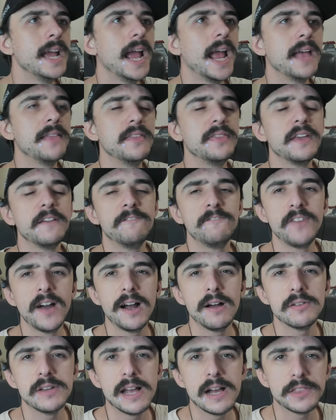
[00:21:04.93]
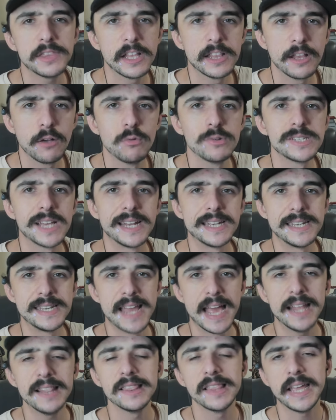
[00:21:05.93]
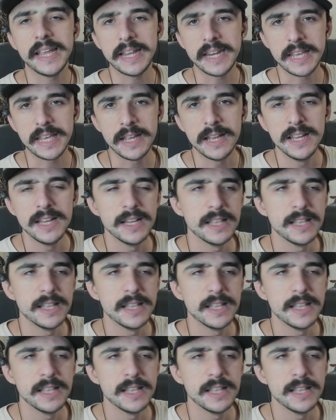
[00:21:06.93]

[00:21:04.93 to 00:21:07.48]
and then they found out that there was a dead lady